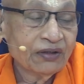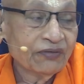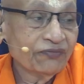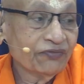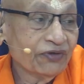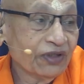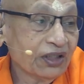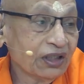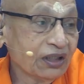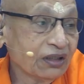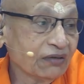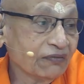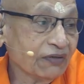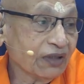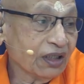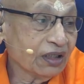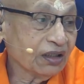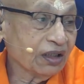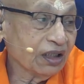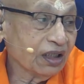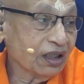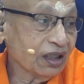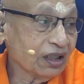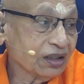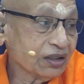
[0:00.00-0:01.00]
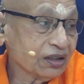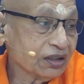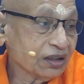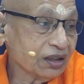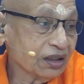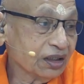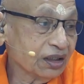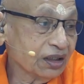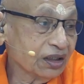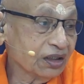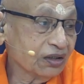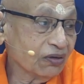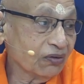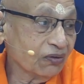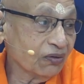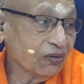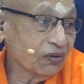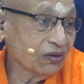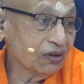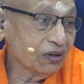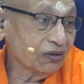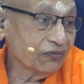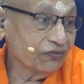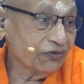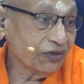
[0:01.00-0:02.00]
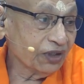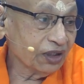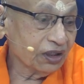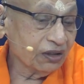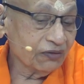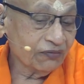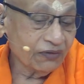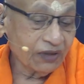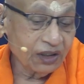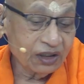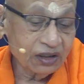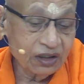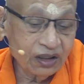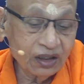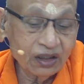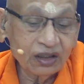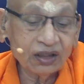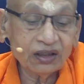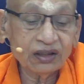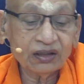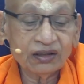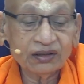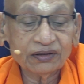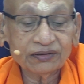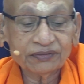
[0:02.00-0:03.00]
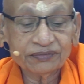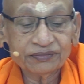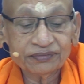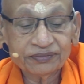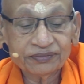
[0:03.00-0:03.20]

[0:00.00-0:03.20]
Vedavadas, all the Vedavadaha,